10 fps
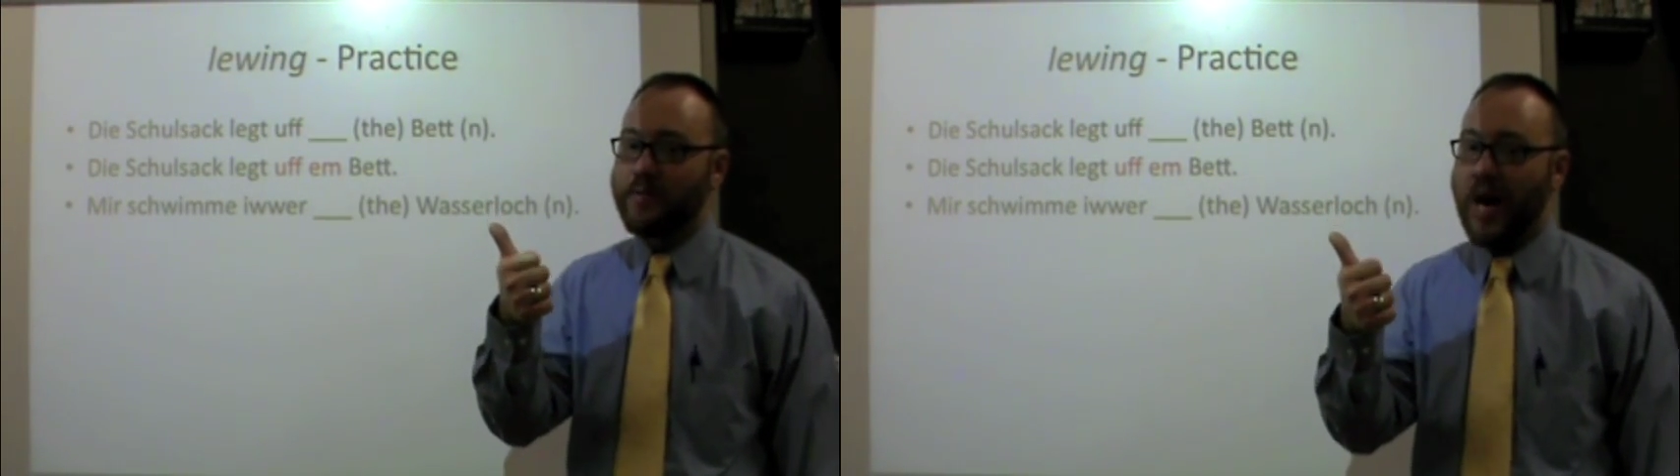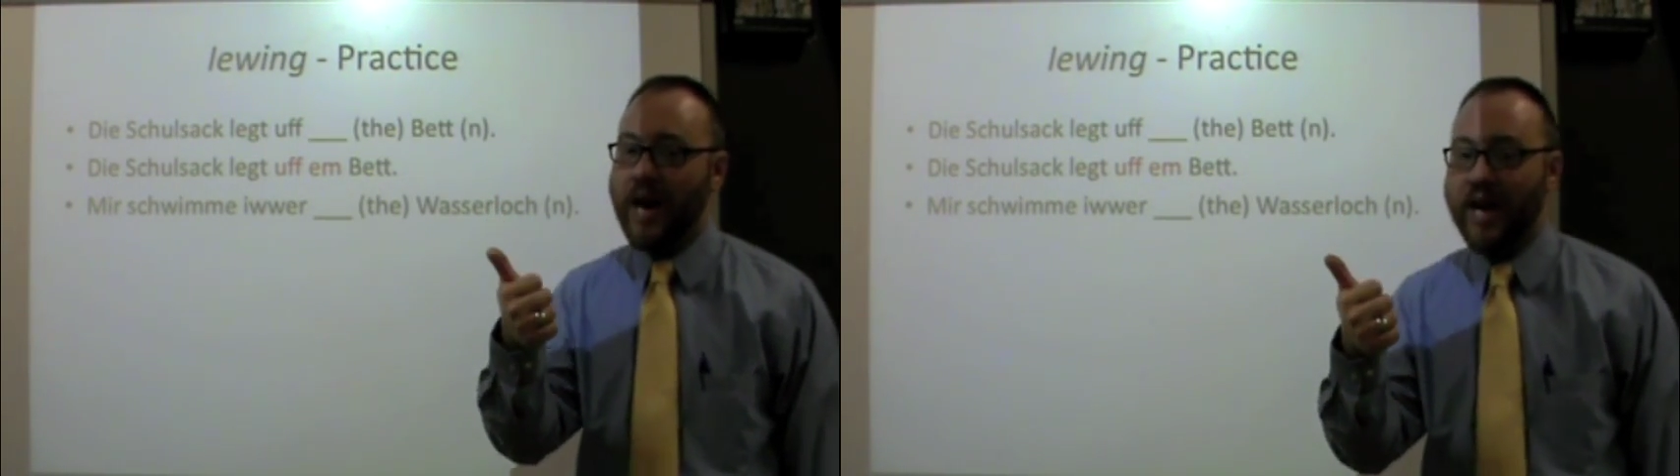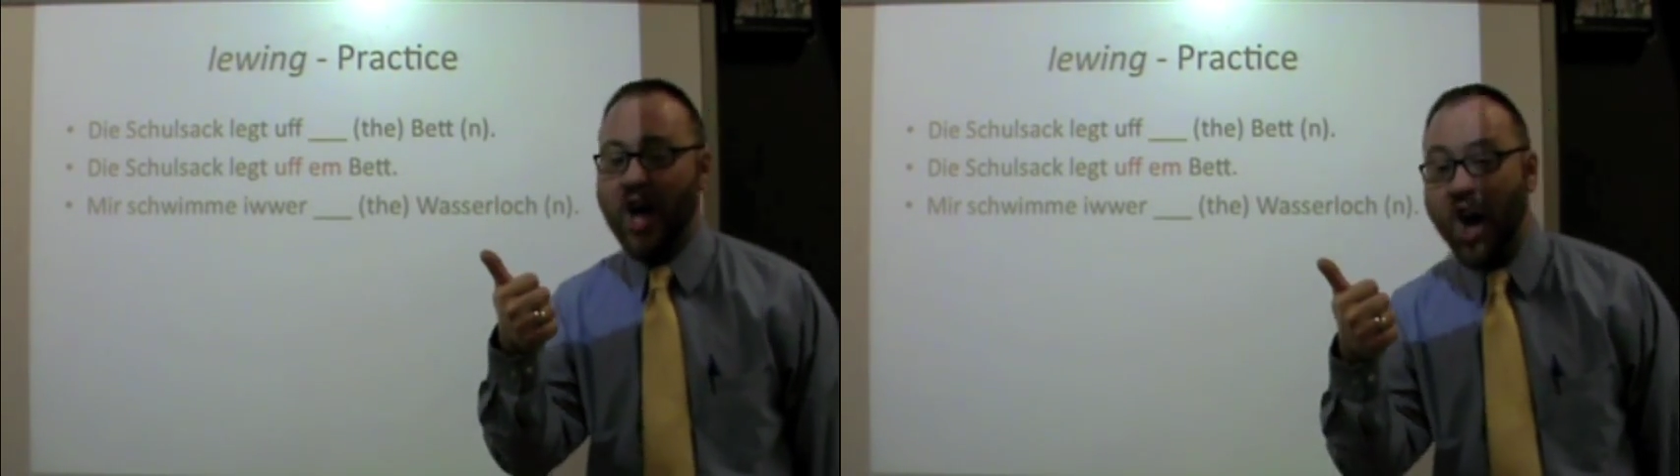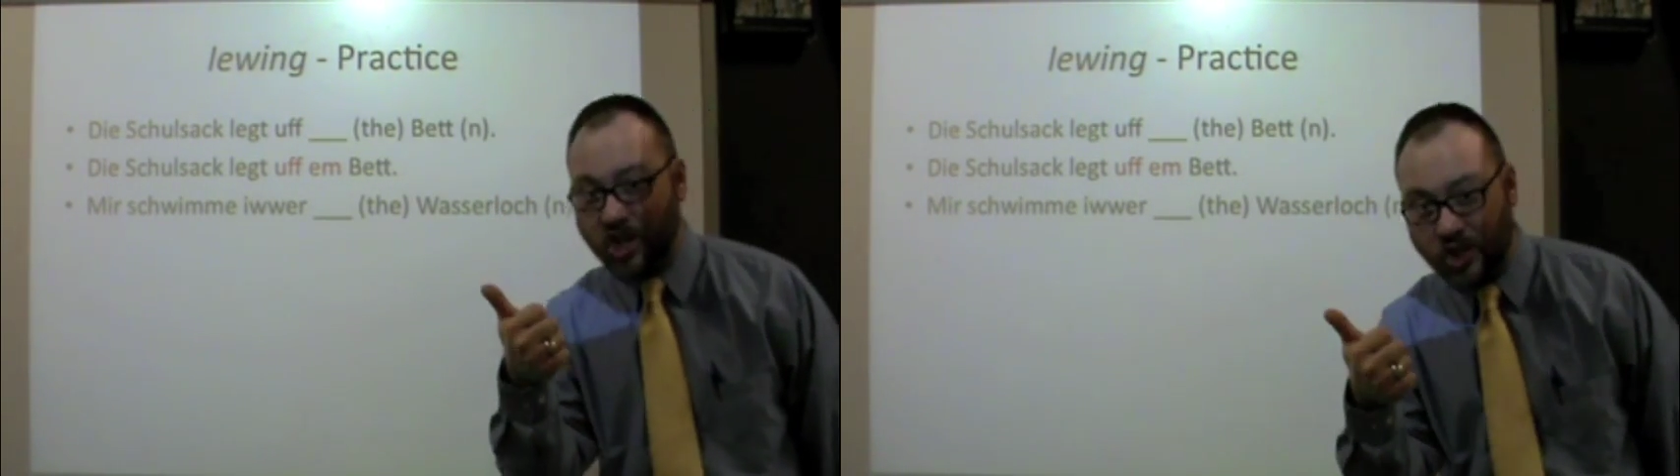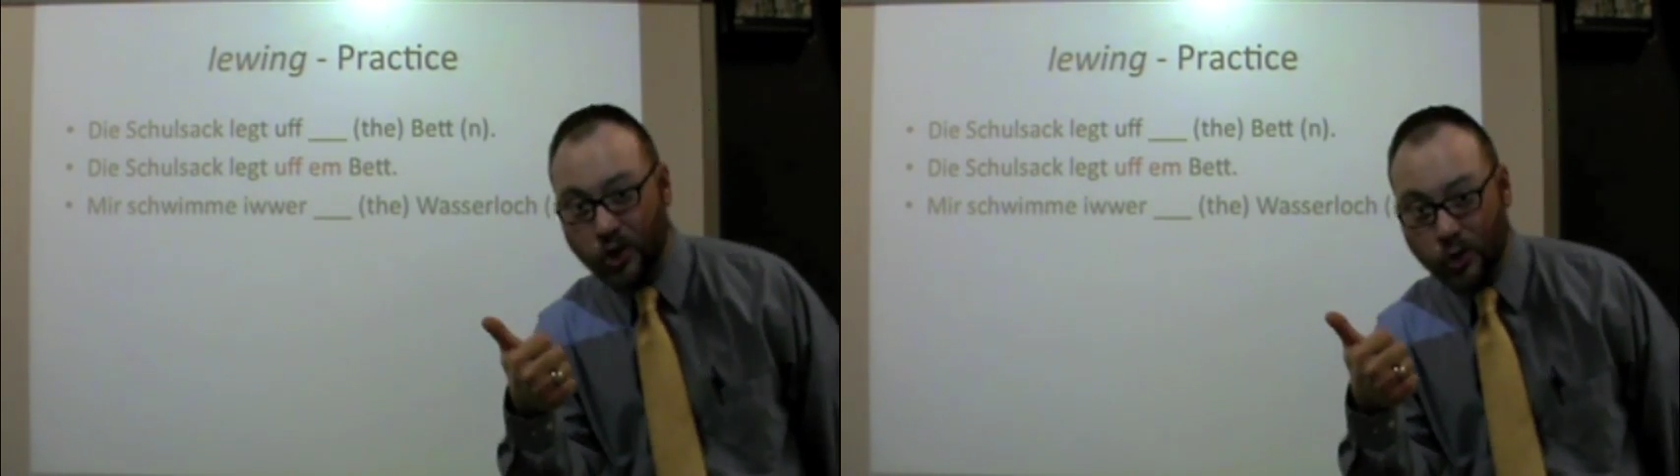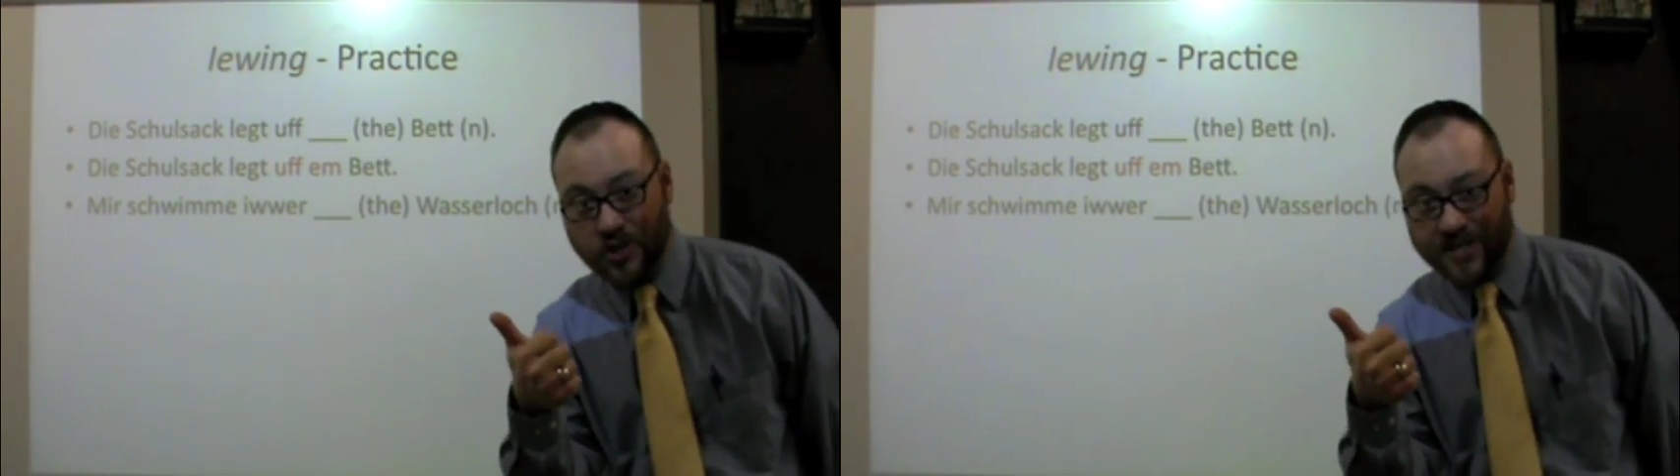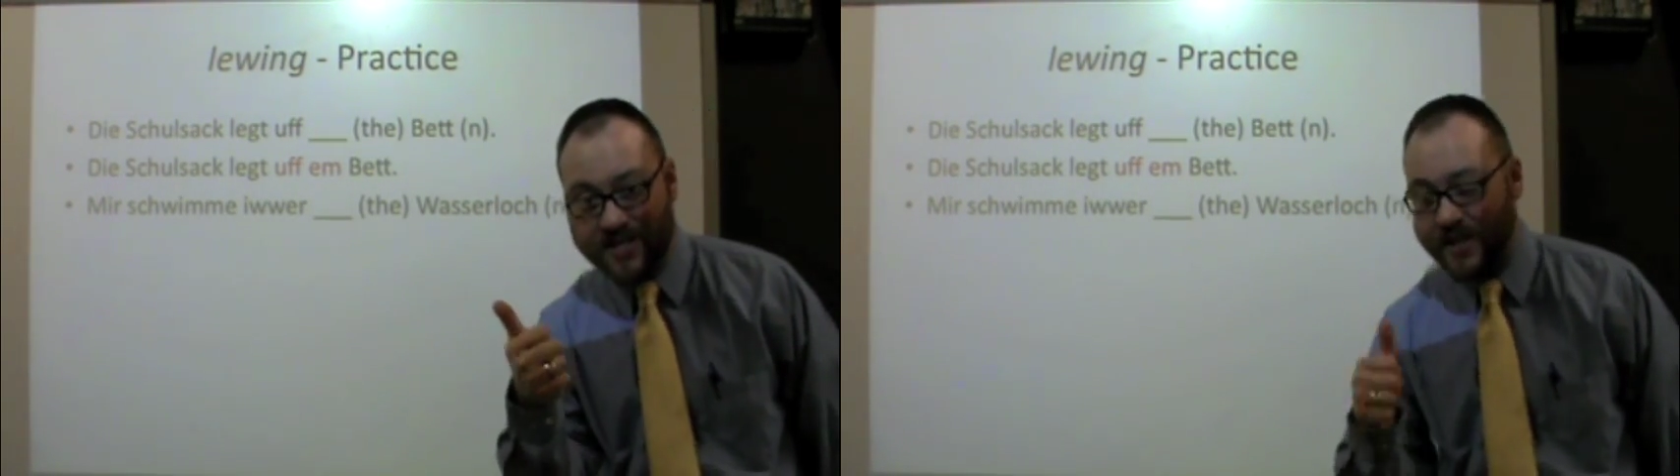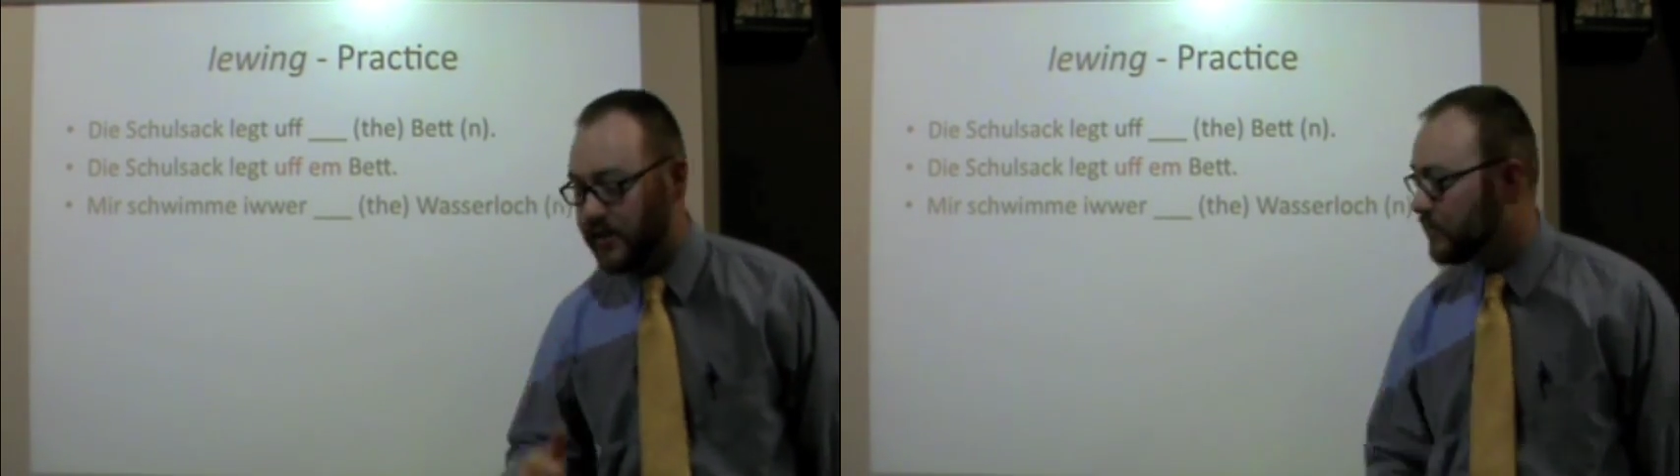by
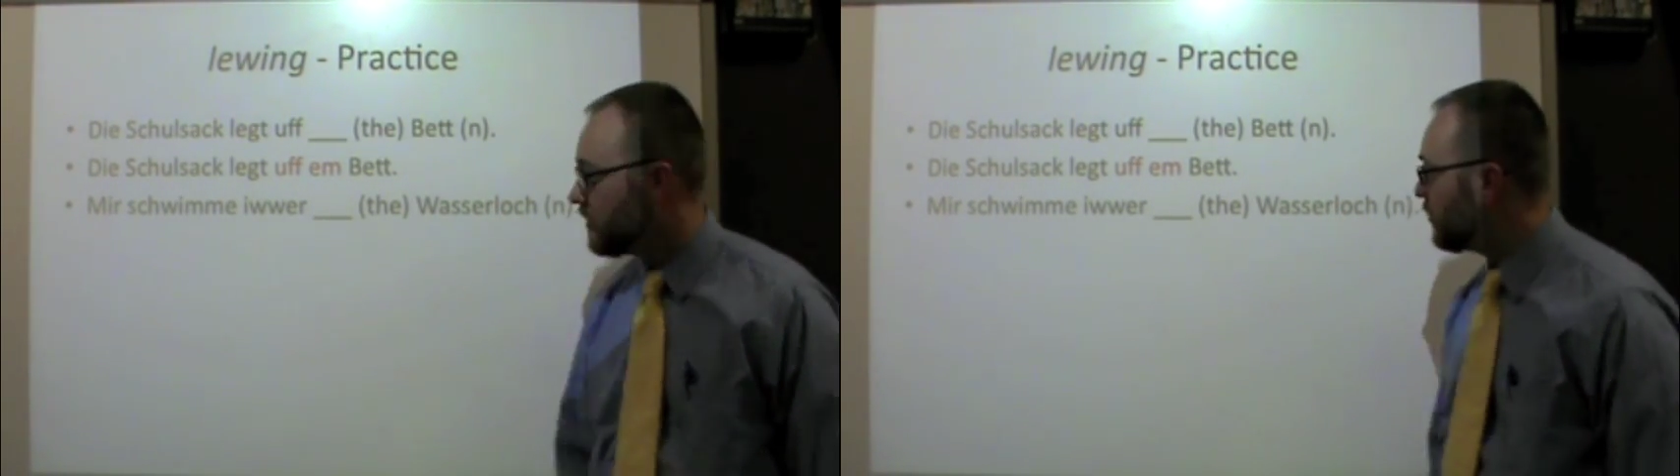accusative.